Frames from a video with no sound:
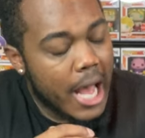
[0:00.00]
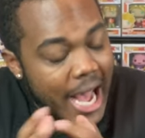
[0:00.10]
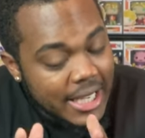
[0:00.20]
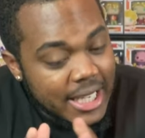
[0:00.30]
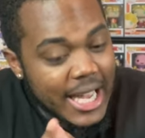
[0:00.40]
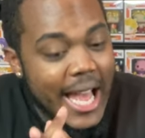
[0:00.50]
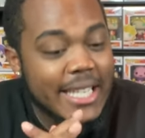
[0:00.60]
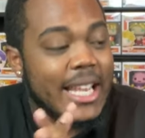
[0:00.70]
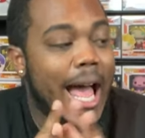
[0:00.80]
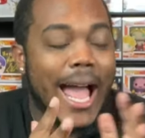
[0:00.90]
Honestly, guys,
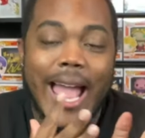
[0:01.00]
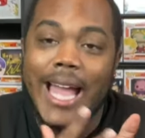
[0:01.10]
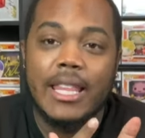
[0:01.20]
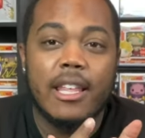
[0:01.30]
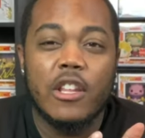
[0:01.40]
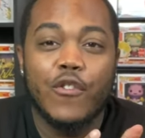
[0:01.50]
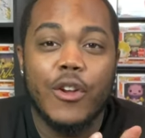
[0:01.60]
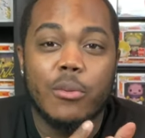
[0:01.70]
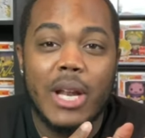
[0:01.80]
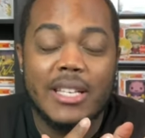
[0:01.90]
I had to get this figure
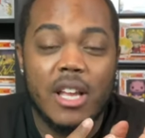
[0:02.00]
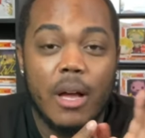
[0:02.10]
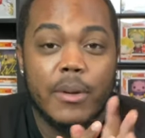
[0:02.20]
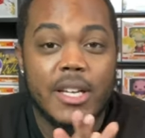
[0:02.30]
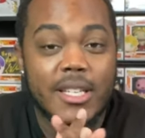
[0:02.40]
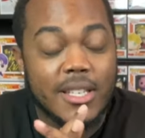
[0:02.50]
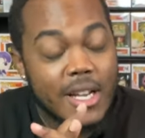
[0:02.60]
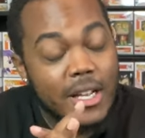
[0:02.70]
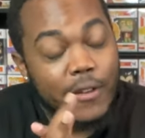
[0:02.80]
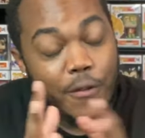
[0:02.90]
when I saw it because
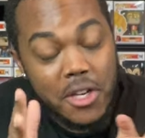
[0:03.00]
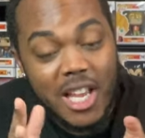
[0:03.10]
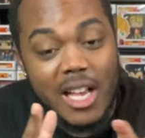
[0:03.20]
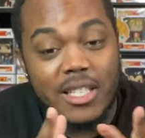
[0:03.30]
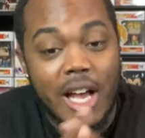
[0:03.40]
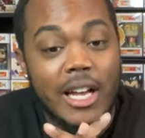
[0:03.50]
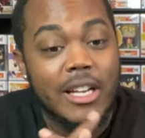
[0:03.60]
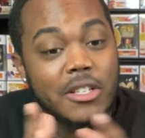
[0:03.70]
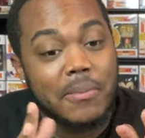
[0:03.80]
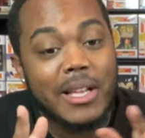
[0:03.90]
the first time I saw it, it
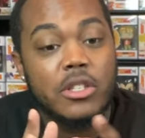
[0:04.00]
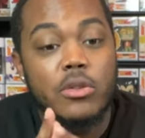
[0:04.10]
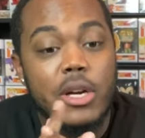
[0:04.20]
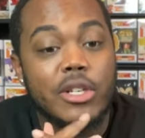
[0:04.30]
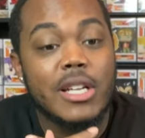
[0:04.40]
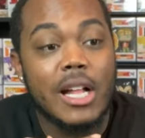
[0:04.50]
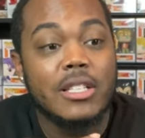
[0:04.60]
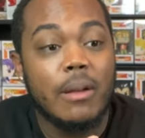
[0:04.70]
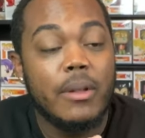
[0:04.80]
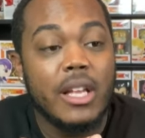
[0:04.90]
was about $200,
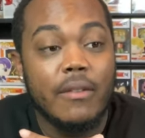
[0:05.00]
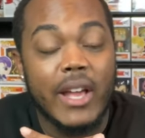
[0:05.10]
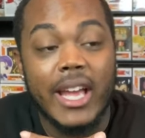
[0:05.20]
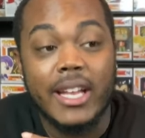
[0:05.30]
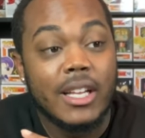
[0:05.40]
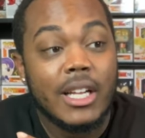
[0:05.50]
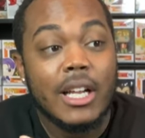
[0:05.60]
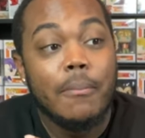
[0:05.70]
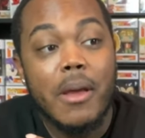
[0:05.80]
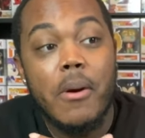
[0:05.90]
I believe. And
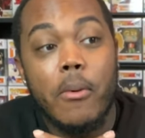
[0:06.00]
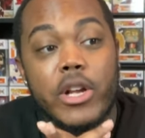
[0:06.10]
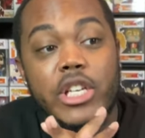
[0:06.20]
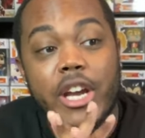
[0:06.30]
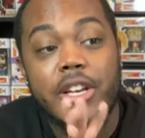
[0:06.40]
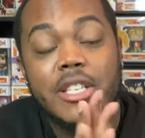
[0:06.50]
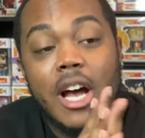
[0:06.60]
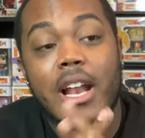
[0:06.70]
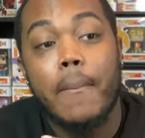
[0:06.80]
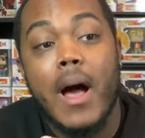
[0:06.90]
me and my boy Jerry saw
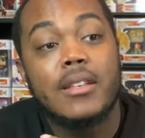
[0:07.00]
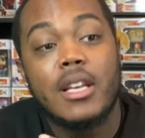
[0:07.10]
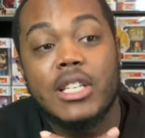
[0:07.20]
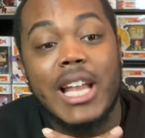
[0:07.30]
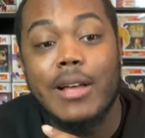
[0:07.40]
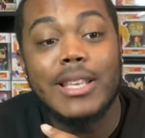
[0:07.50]
that BoxLunch and I was